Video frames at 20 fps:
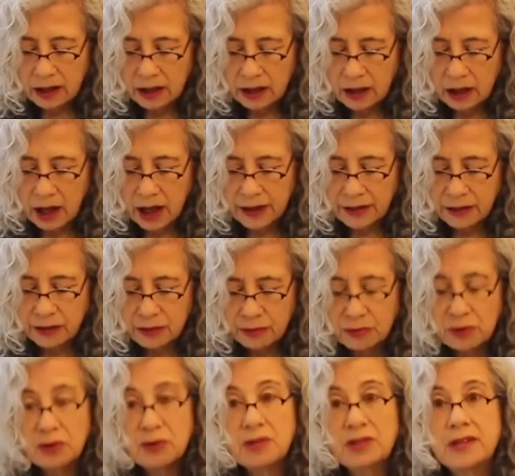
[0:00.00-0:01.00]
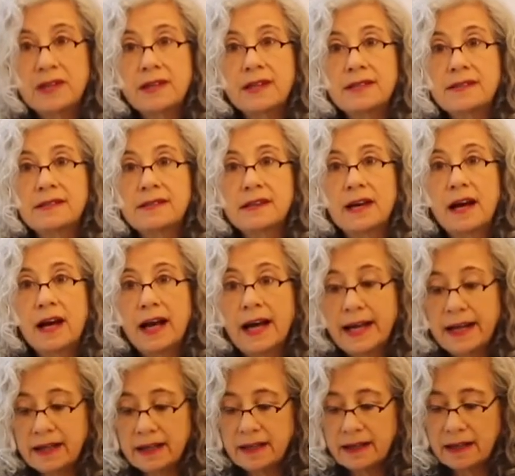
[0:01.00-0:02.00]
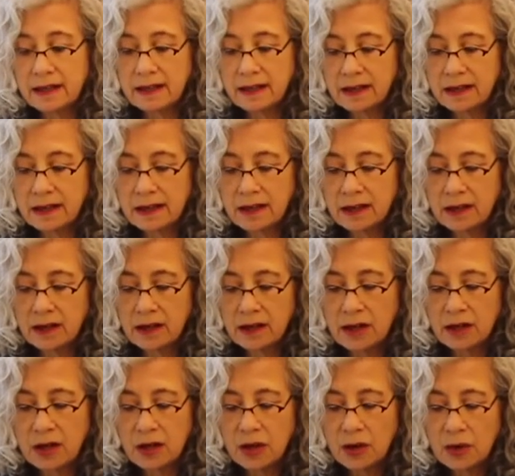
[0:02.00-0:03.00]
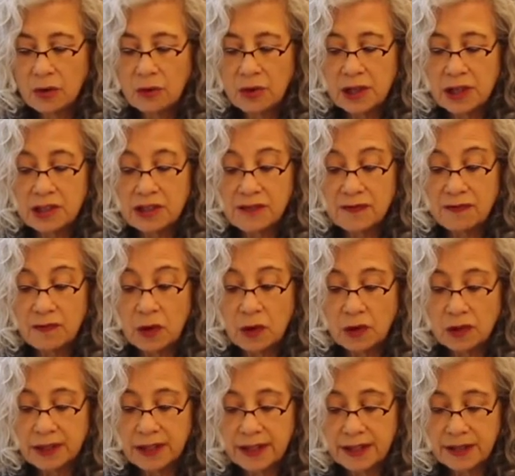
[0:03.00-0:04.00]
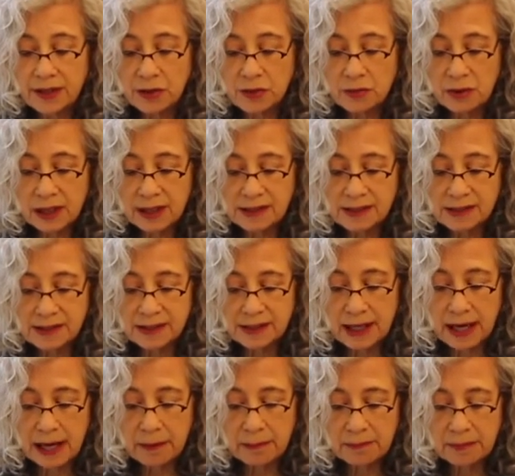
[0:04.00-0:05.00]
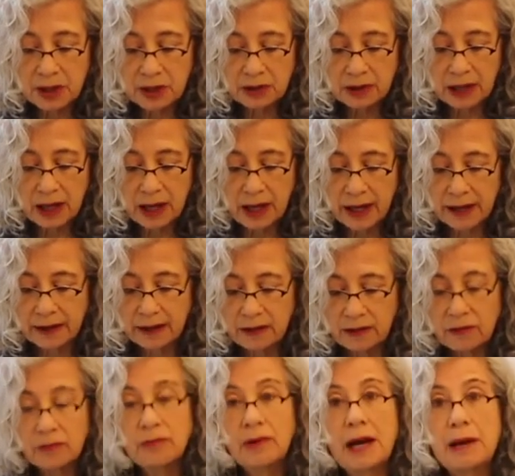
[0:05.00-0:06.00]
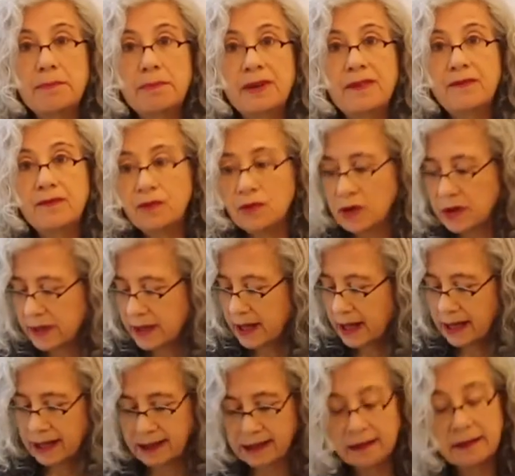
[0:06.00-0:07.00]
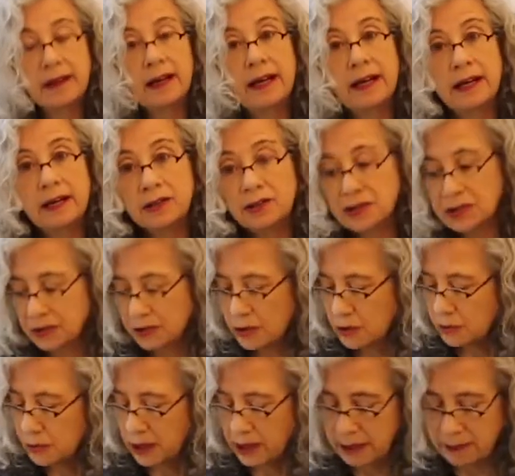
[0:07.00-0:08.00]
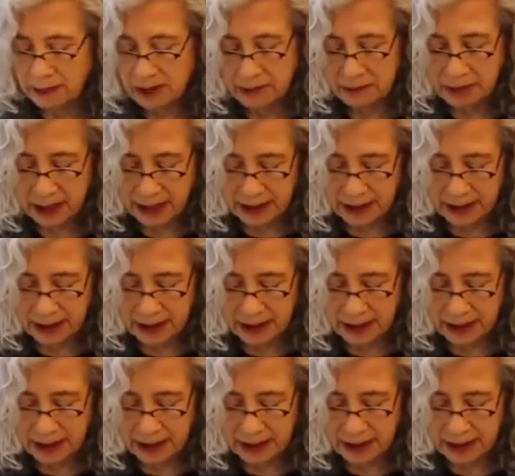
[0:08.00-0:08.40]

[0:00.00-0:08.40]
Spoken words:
cut through to this side where it's folded. You want to stop your cut right before that, and I'll show you what I mean by